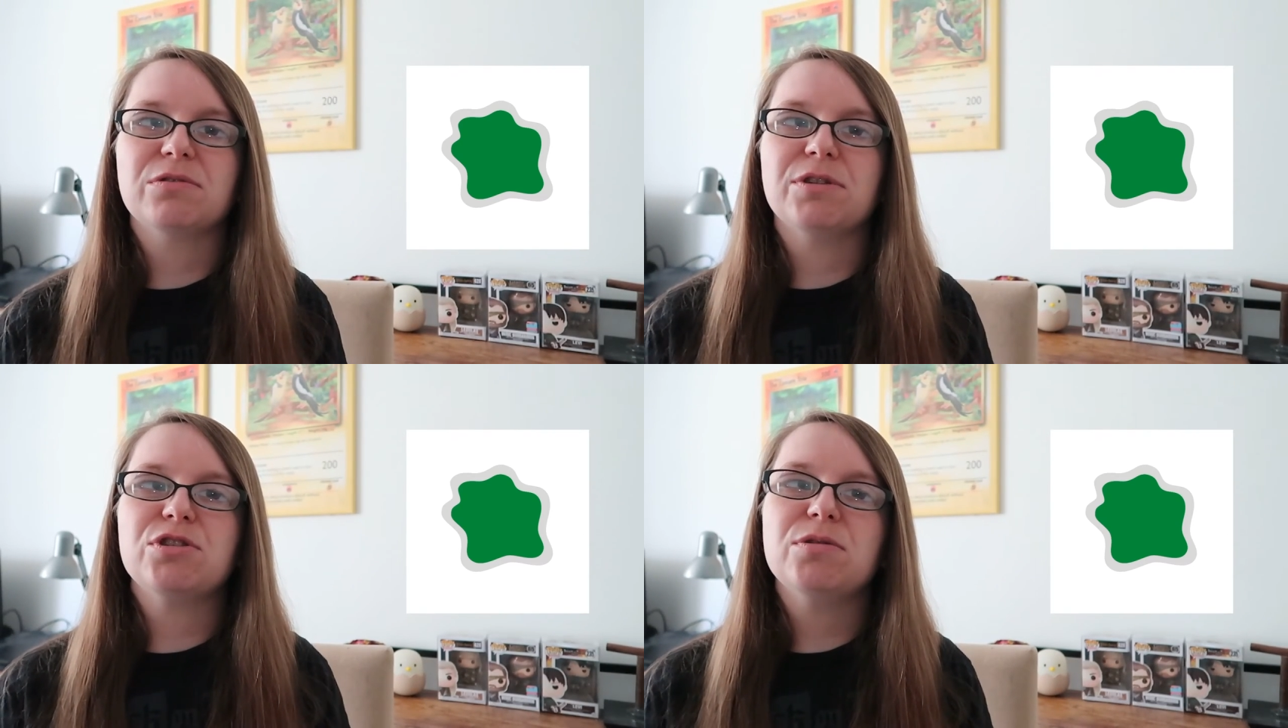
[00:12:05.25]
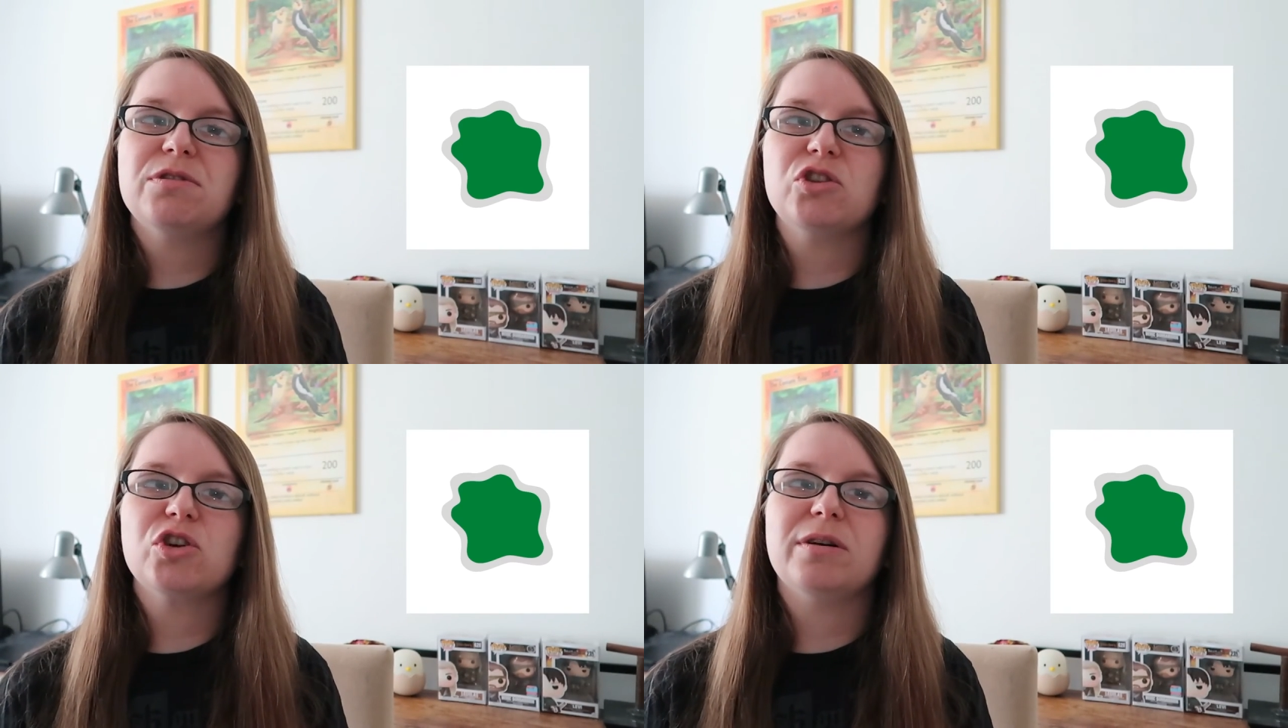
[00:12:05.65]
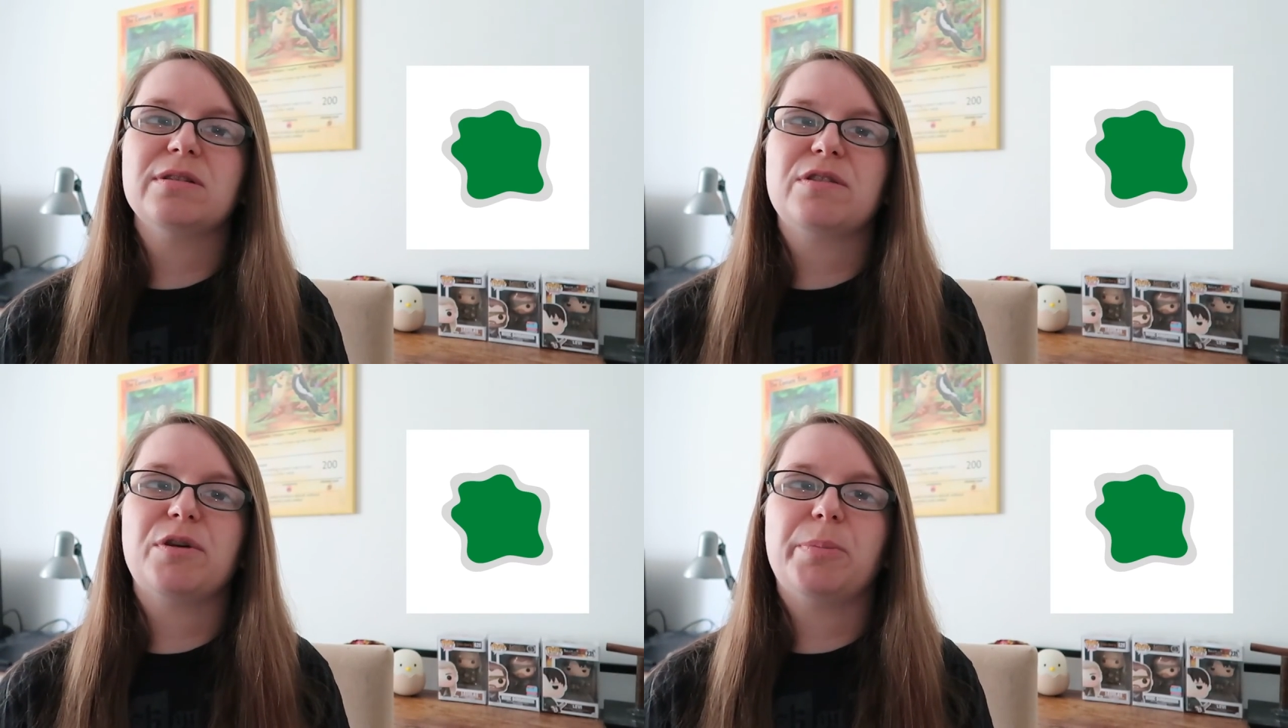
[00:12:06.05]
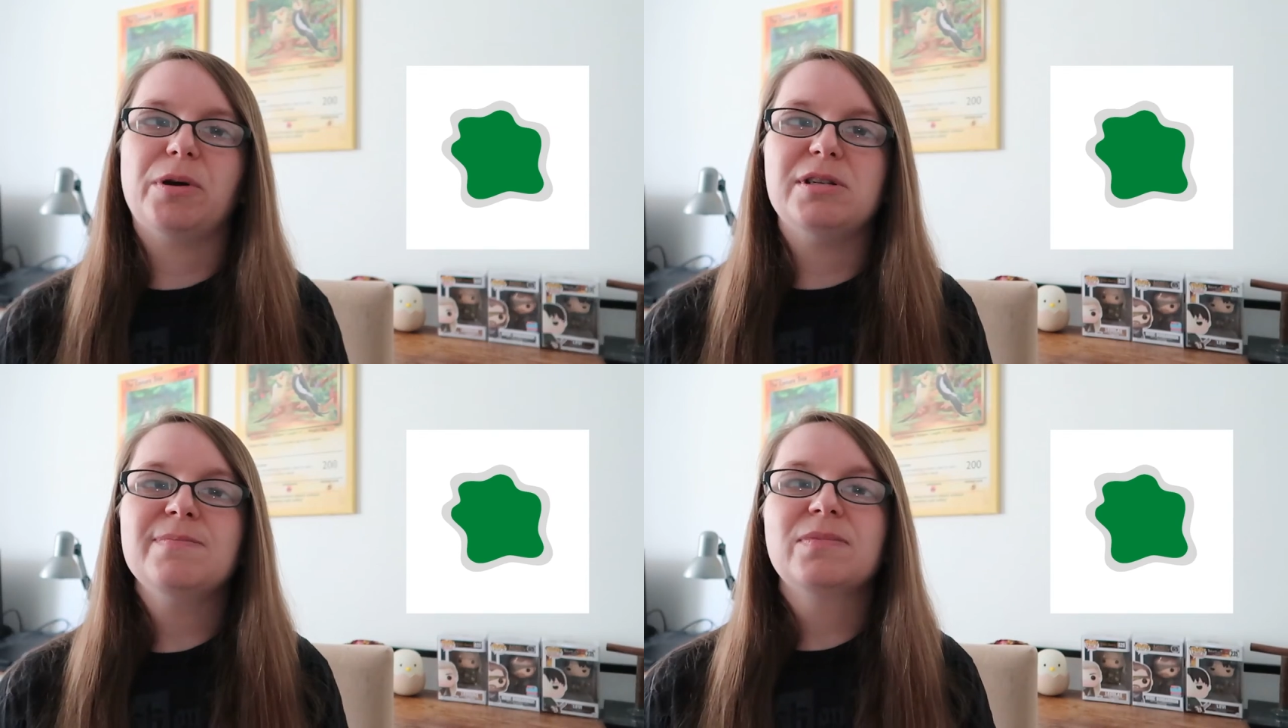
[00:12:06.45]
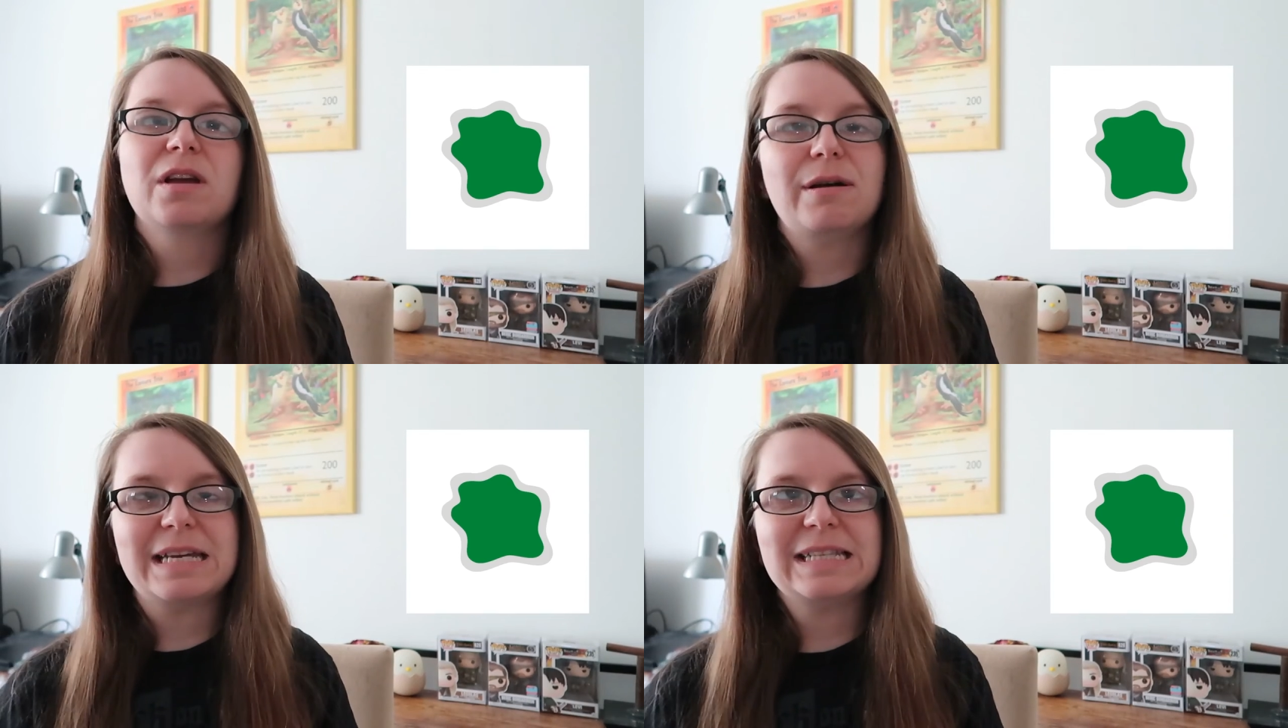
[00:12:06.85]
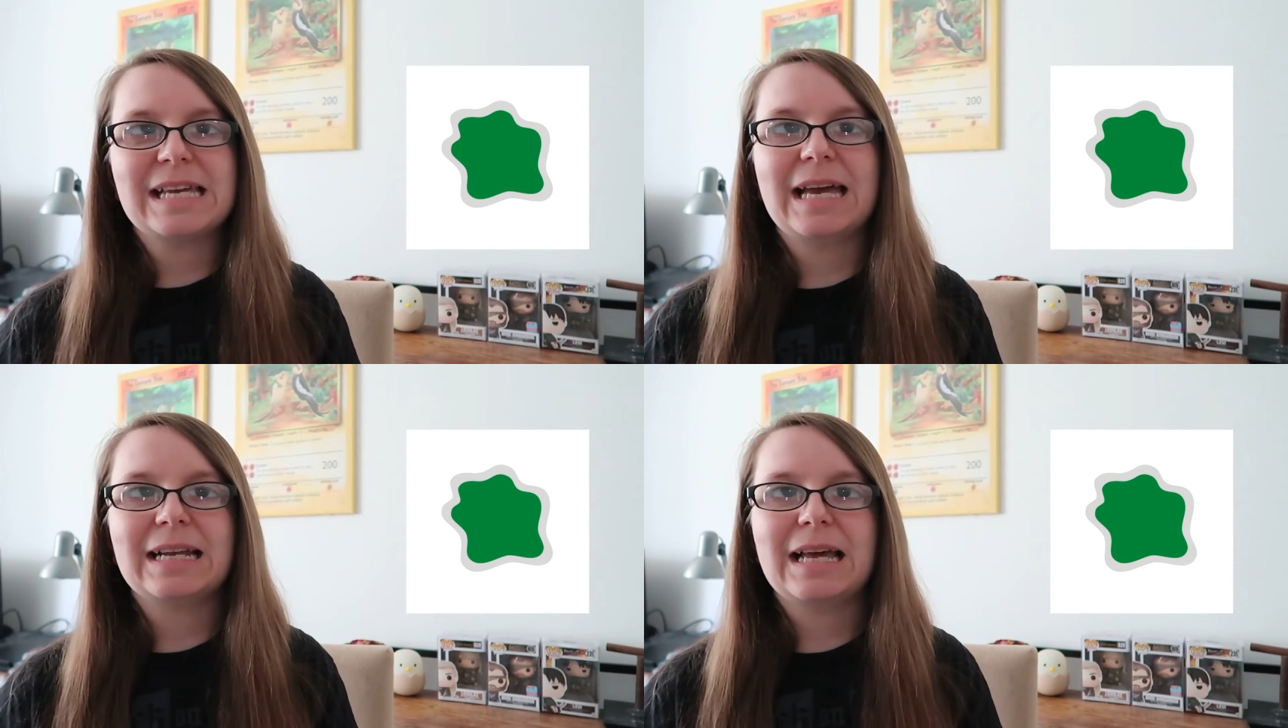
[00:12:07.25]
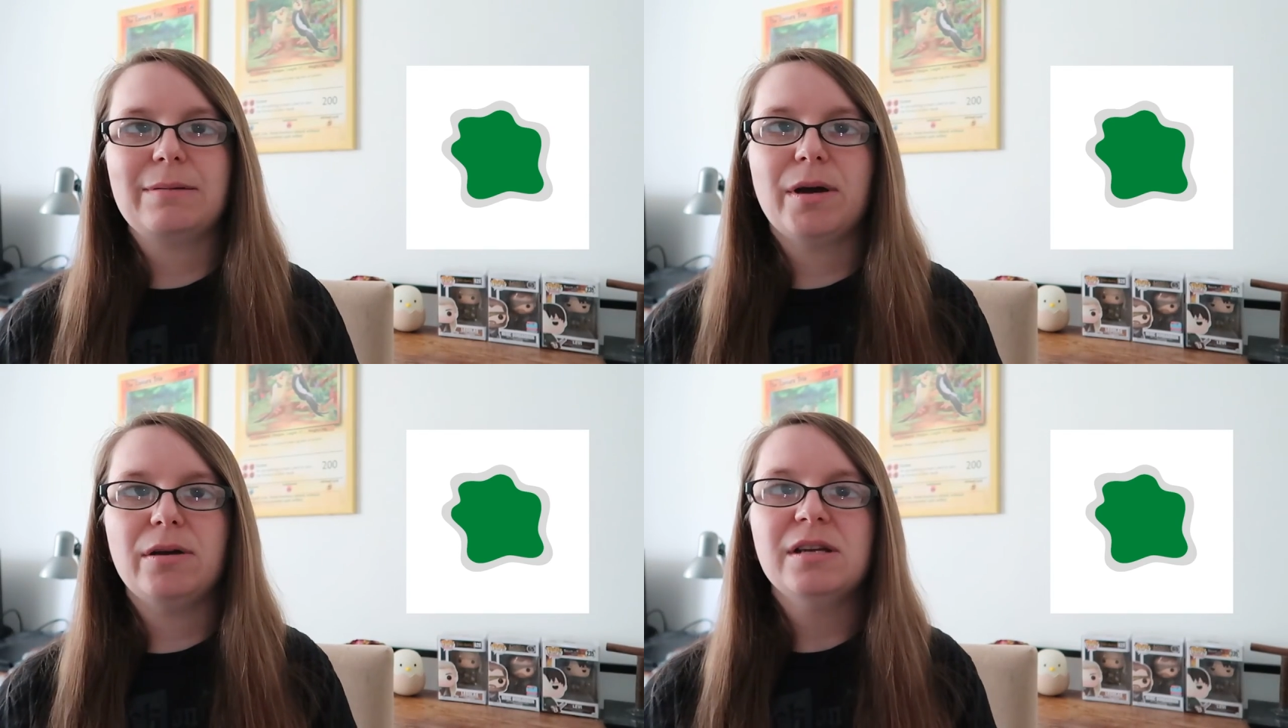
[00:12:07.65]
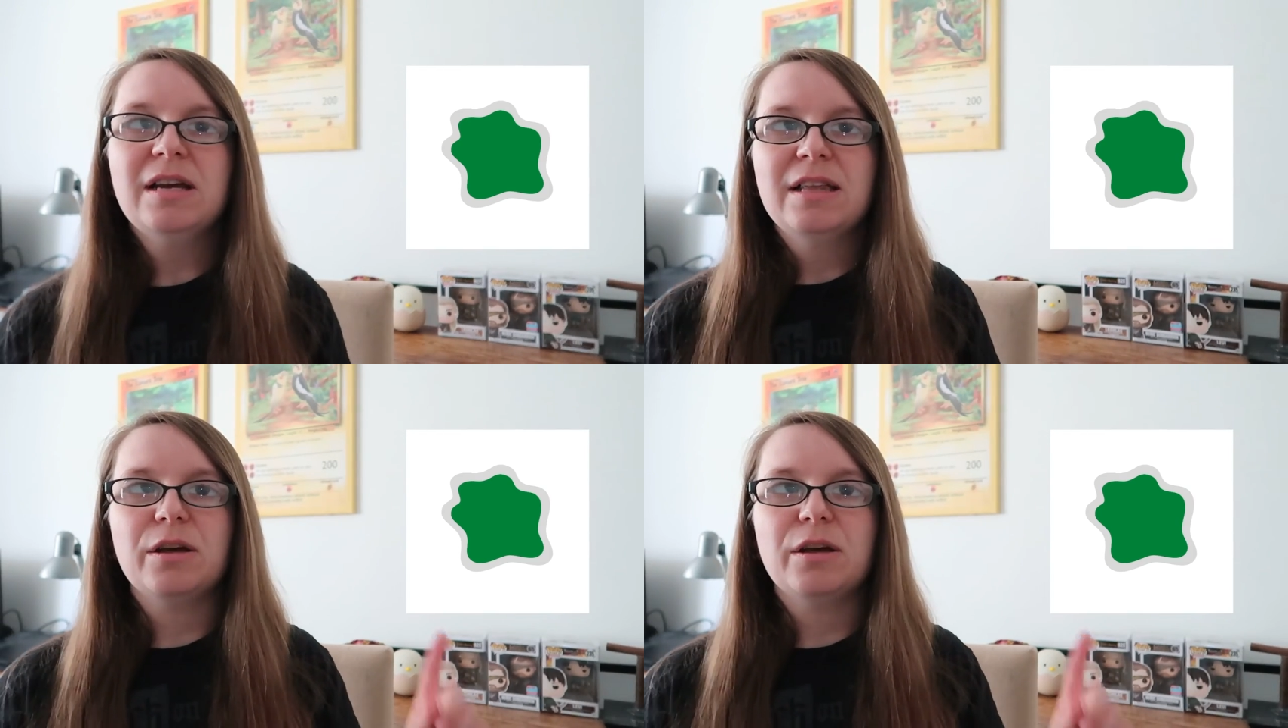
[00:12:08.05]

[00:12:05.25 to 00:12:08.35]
to reduce the chance of your bird going into egg laying mode.